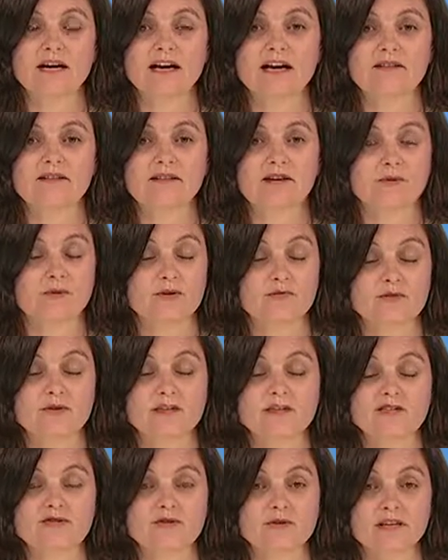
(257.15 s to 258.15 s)
and that we're
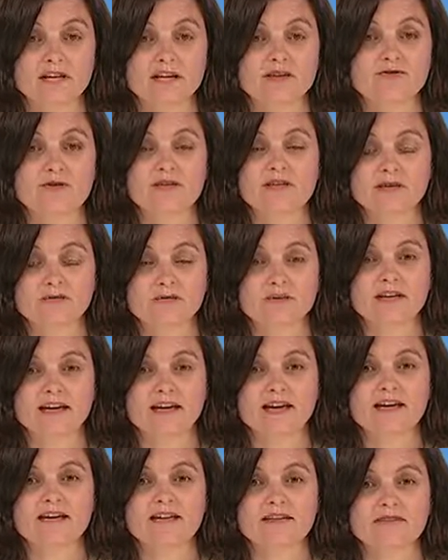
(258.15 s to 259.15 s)
really doing everything we
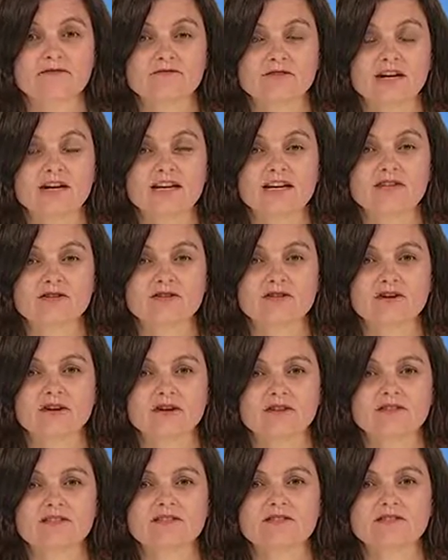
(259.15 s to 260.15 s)
can in radiation
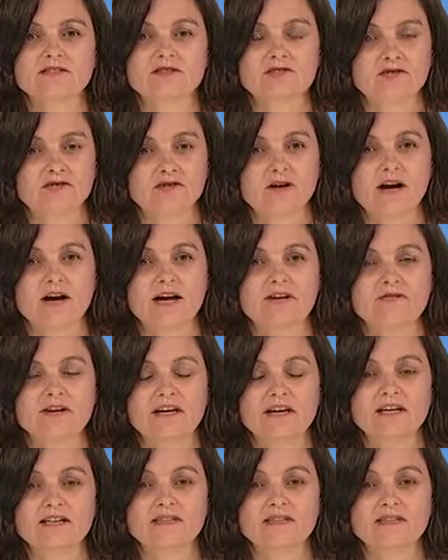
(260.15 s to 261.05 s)
oncology to strive